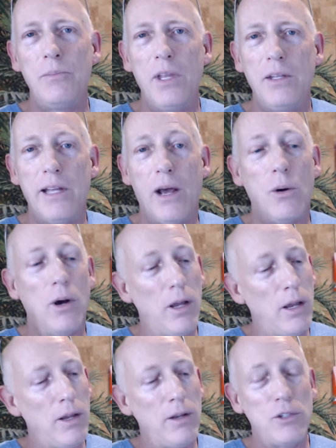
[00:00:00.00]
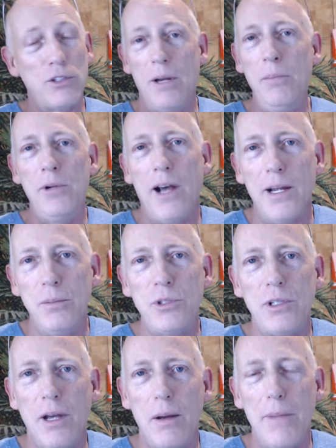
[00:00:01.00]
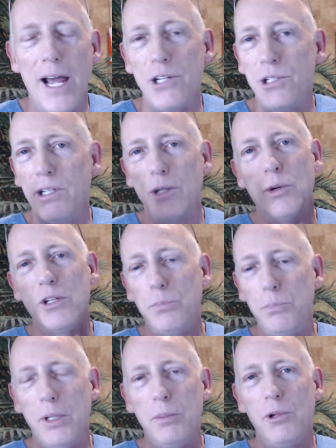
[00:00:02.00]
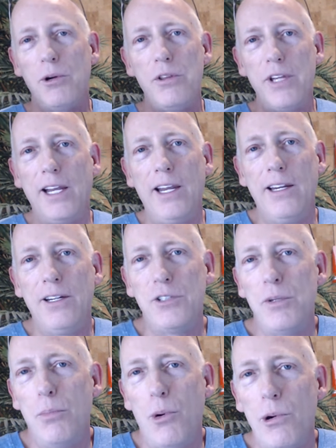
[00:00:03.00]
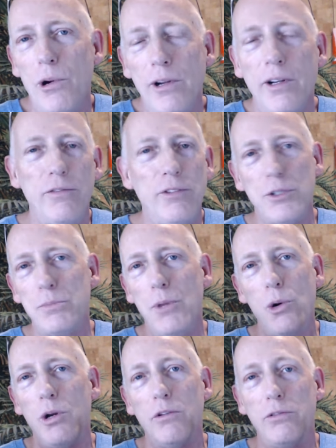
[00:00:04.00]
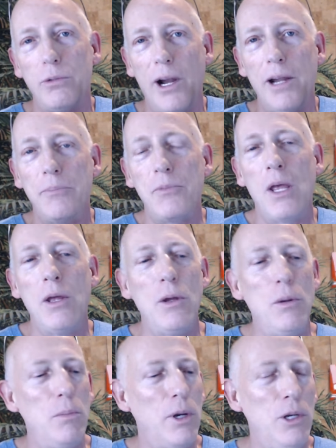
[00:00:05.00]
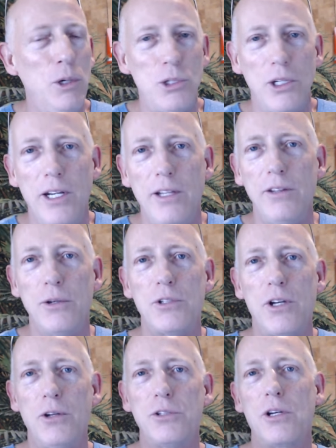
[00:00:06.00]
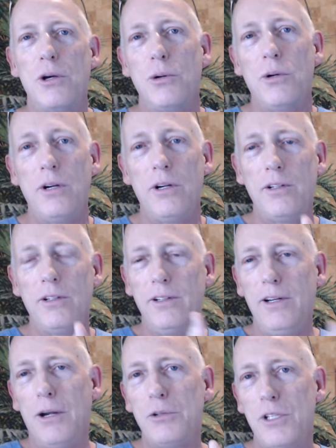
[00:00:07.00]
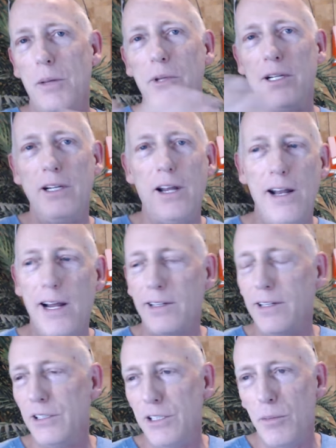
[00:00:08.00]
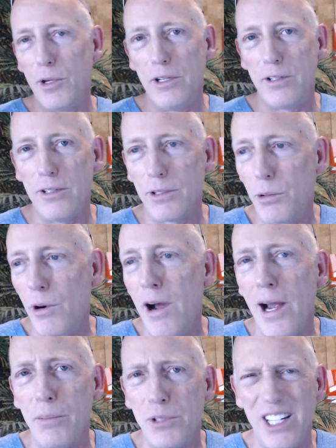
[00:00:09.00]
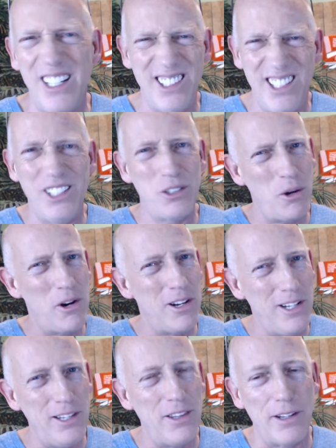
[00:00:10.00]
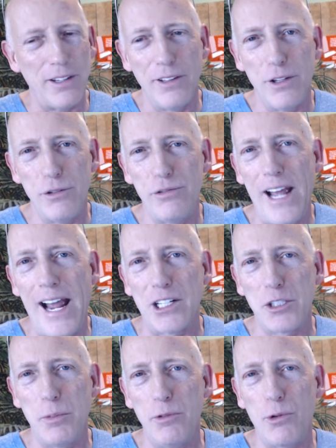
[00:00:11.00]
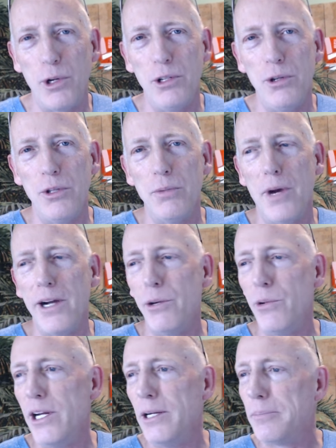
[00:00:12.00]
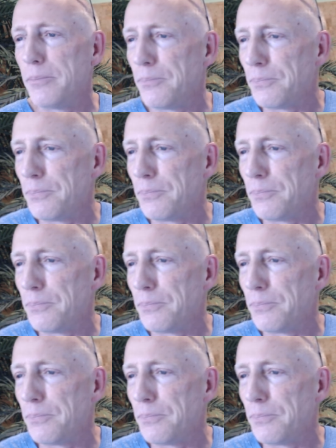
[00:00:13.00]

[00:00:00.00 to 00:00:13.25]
Now, sometimes imagining what people are thinking is important if there's motive, right? But usually there's also, you know, something connecting somebody to the crime. So you sort of need the facts before you do the mind reading.